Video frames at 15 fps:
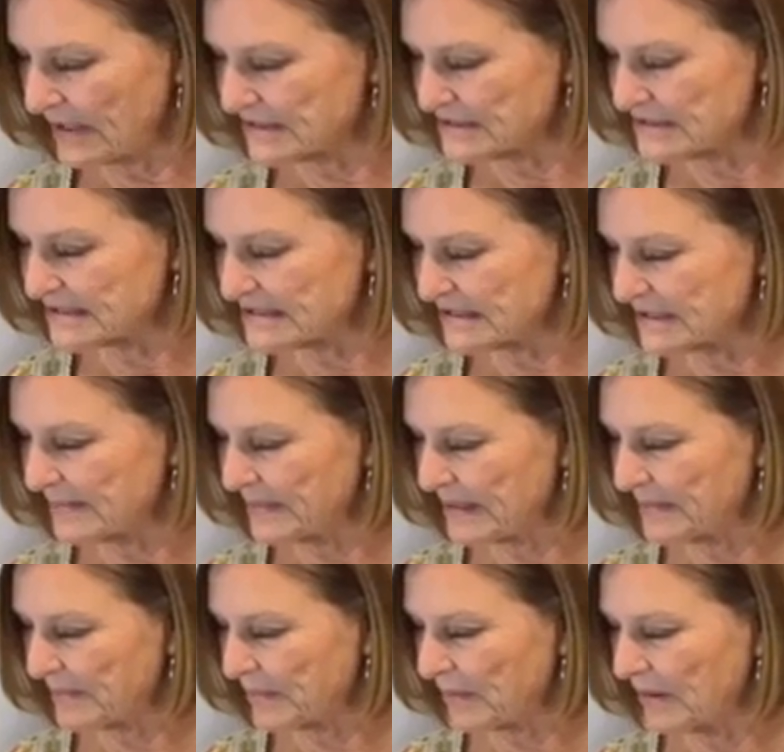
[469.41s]
I just see the
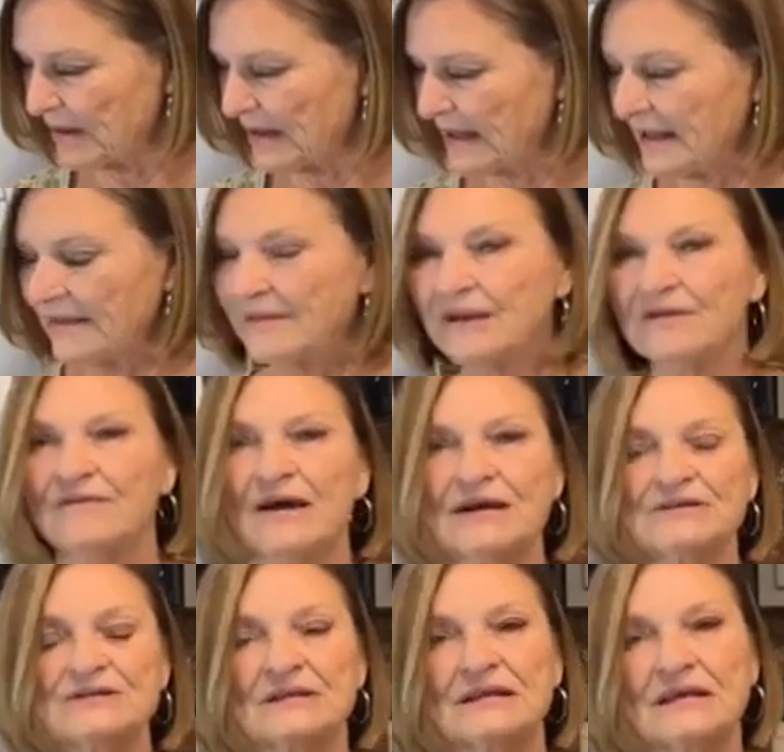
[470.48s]
people that have
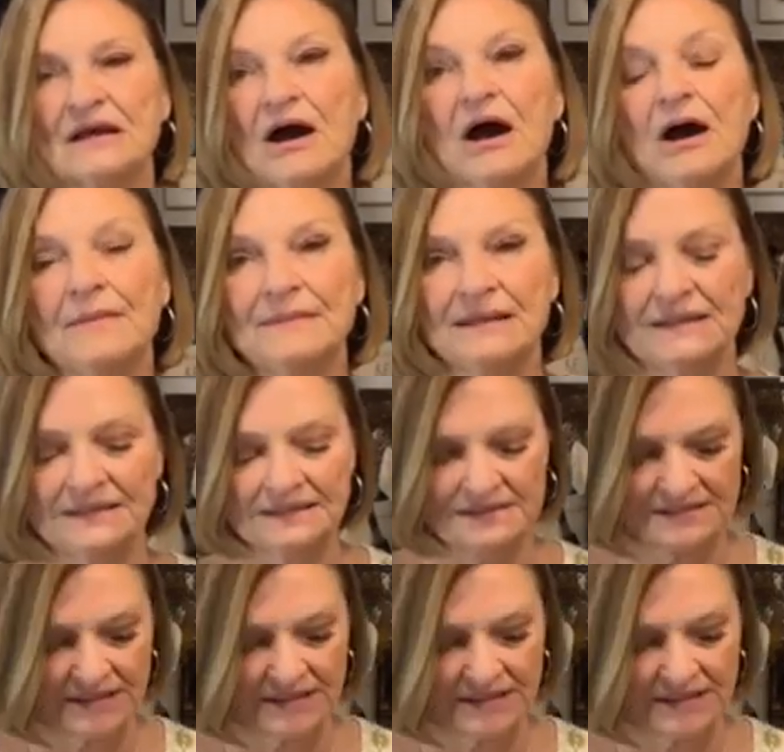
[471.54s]
actually commented.